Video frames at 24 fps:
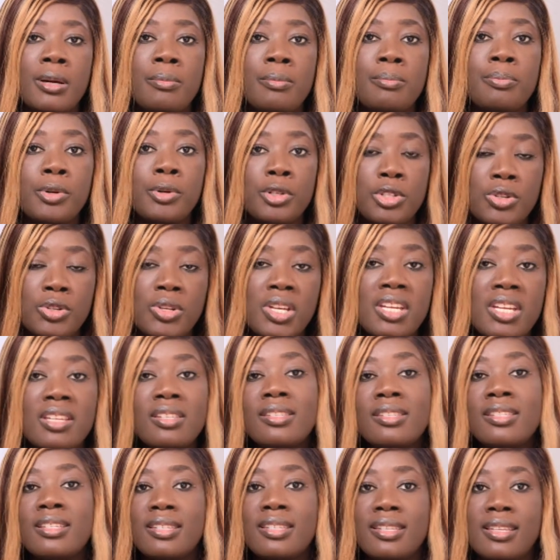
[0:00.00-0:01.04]
Portuguese
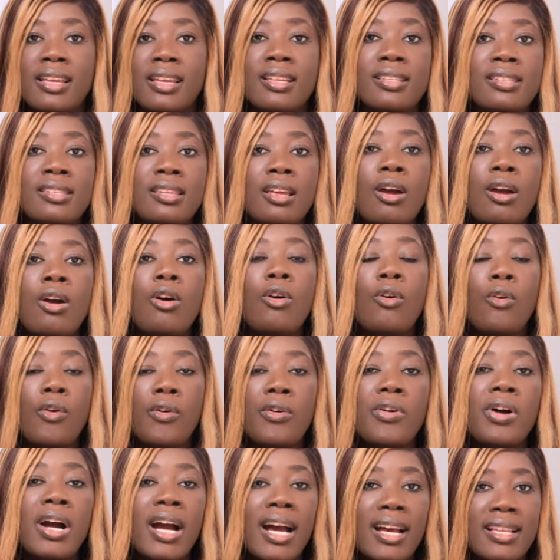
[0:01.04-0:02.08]
descent
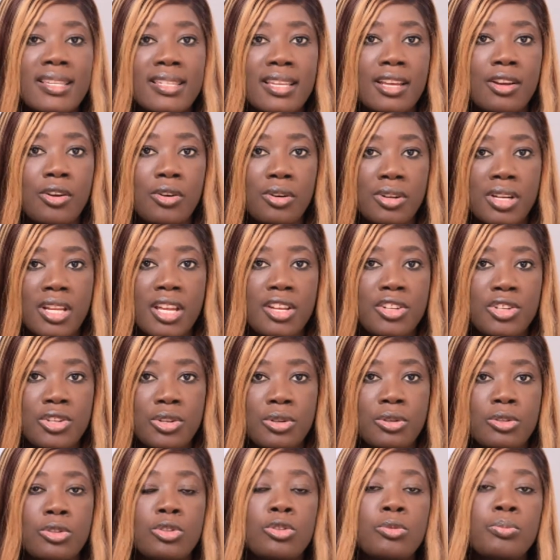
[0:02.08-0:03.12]
or has a connection to